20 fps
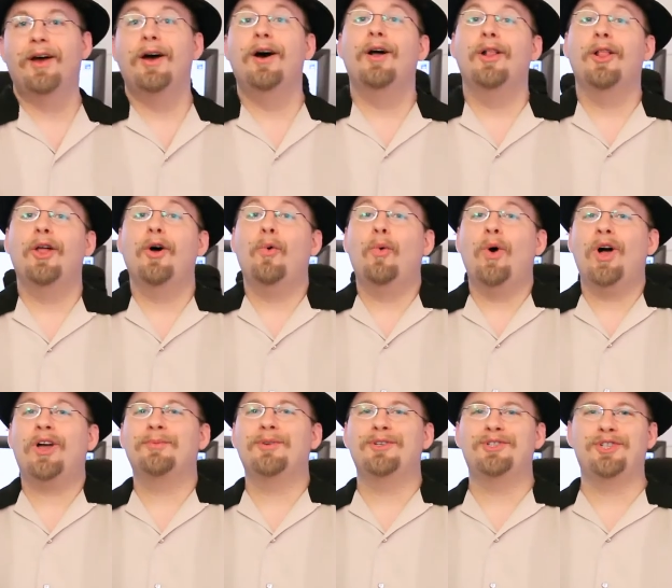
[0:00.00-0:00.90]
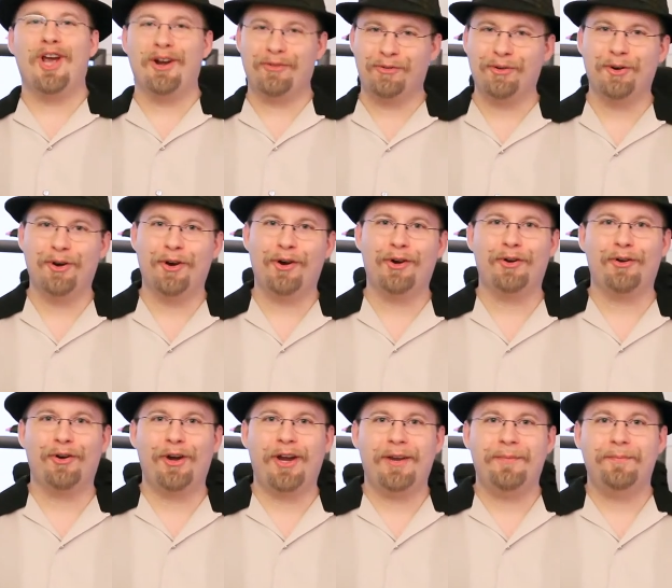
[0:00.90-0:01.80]
Hello and welcome to General
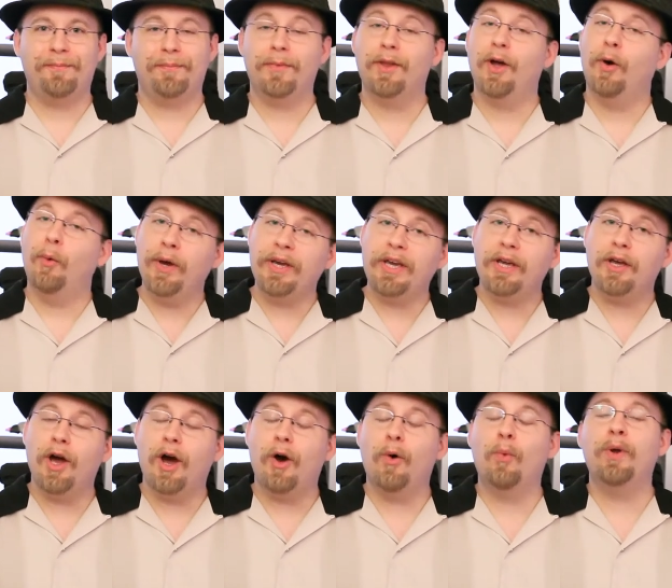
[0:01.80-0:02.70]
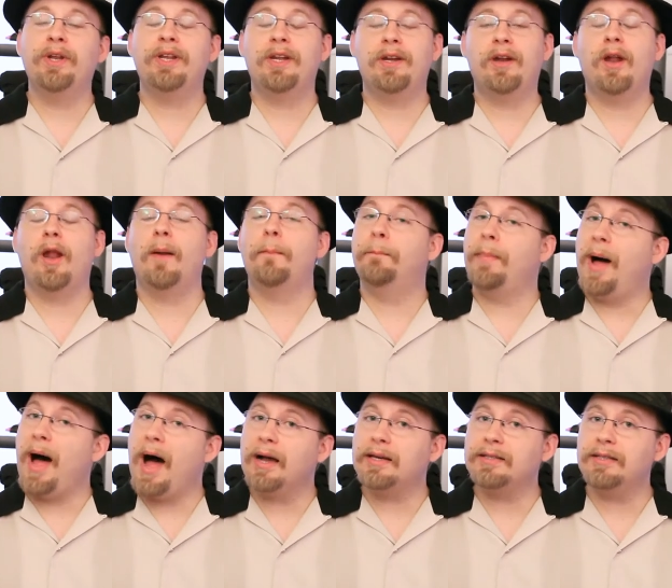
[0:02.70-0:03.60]
Nerdery. A week ago, we did an
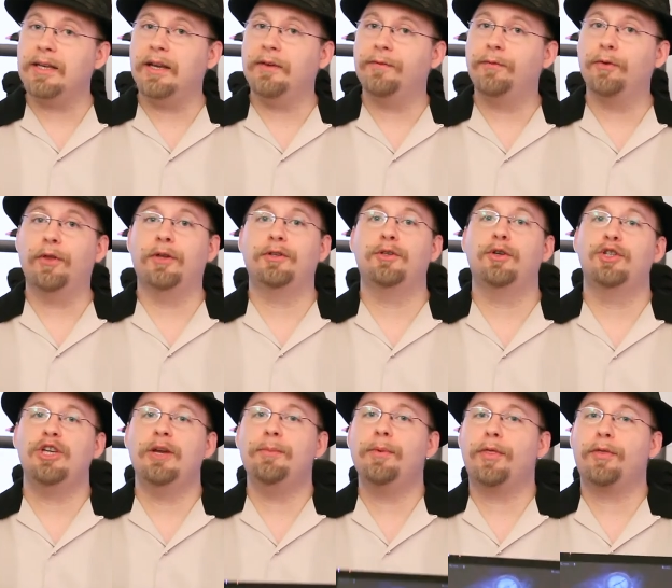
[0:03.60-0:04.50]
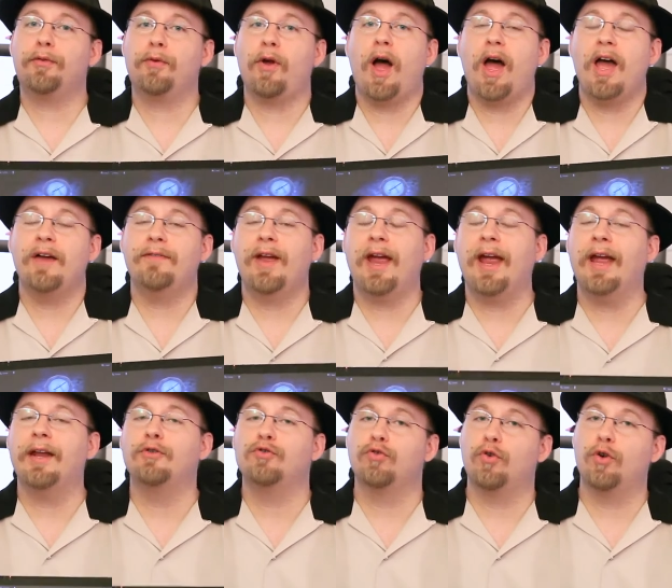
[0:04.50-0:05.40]
unboxing for the Toshiba Thrive
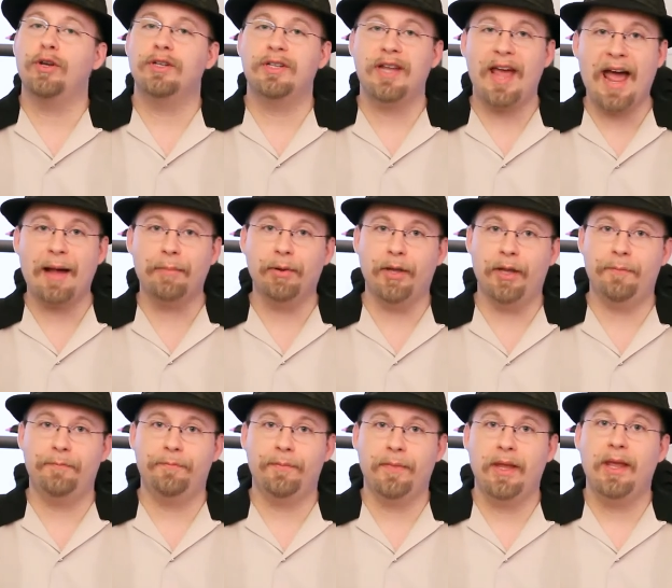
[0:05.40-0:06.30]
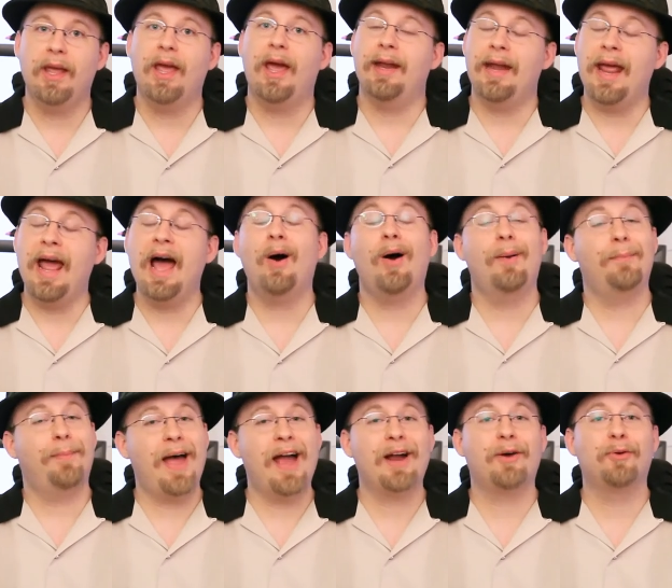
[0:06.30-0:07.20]
Android tablet, and now
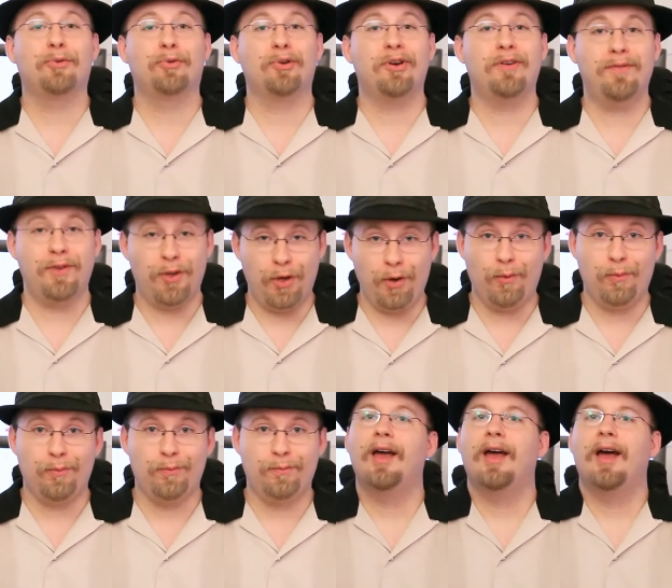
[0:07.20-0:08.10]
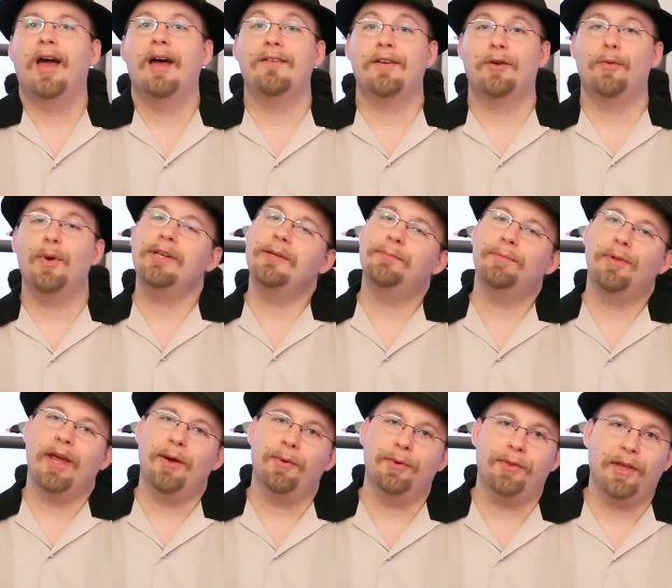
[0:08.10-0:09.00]
I'm back with a review. I've had a week to
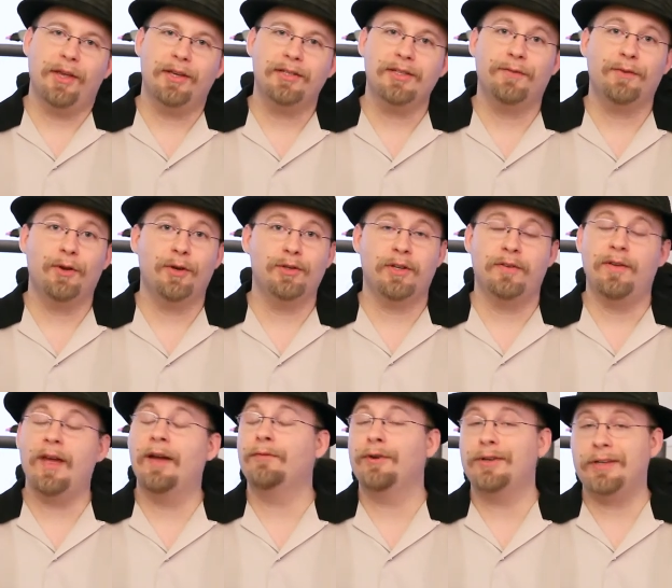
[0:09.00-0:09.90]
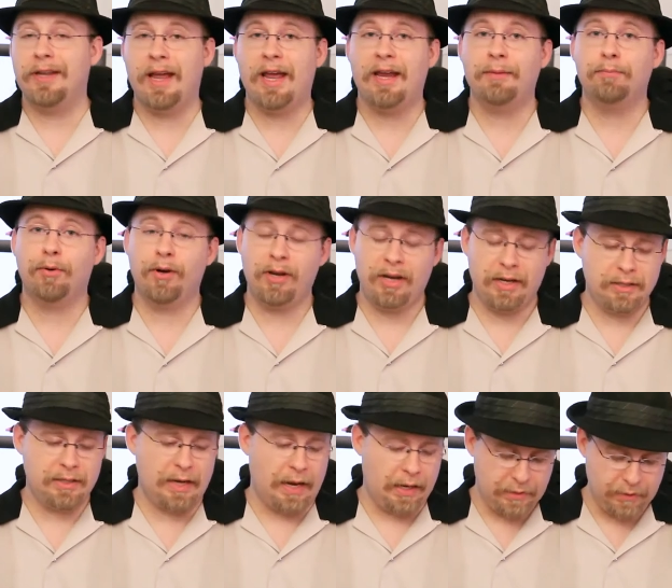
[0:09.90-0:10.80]
play with this, I've used it every day, pretty
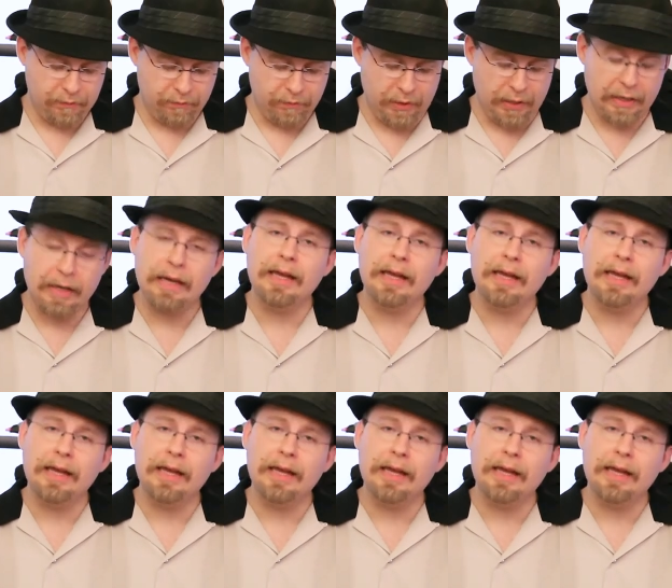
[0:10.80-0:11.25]
intensively,